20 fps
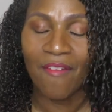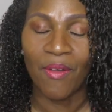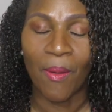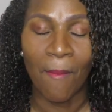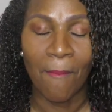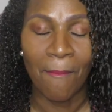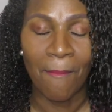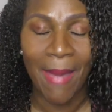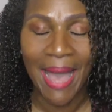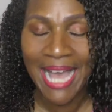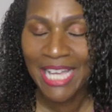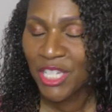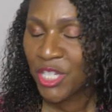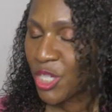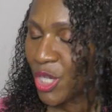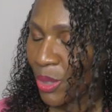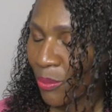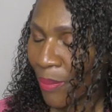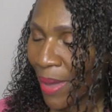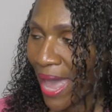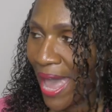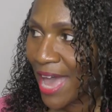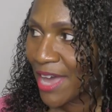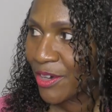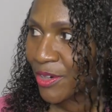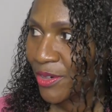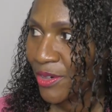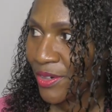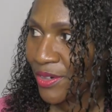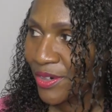a matching
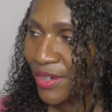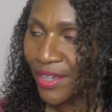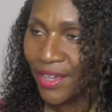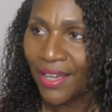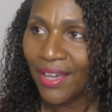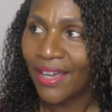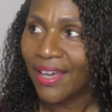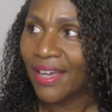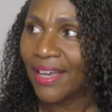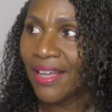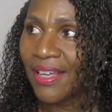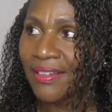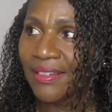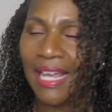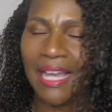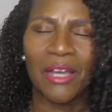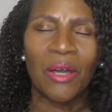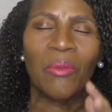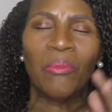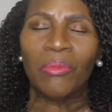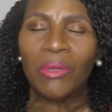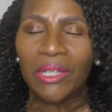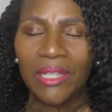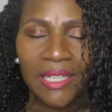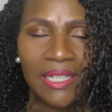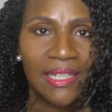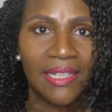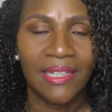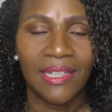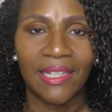pattern, like
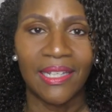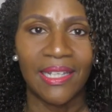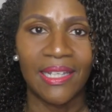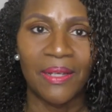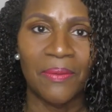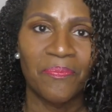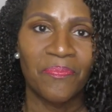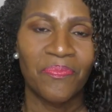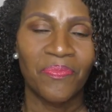completely,